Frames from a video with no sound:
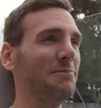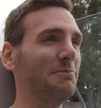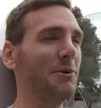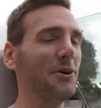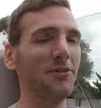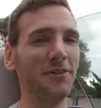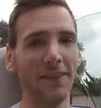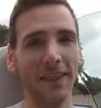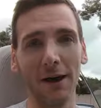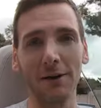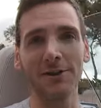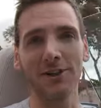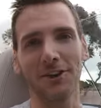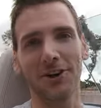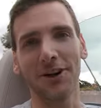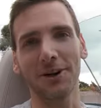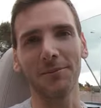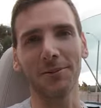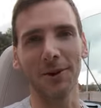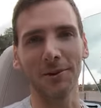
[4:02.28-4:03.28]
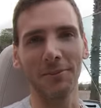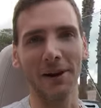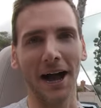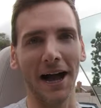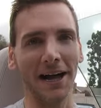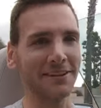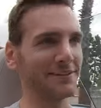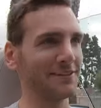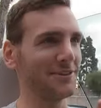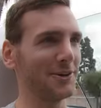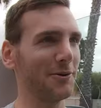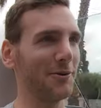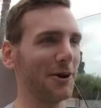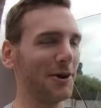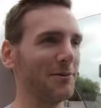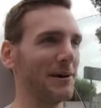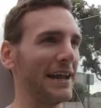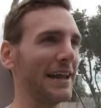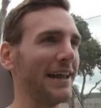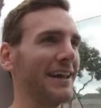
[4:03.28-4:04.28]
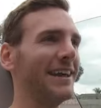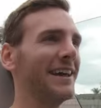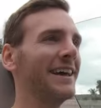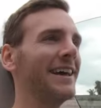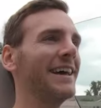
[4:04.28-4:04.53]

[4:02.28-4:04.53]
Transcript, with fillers: moving. That was a cardboard box, don't worry about it.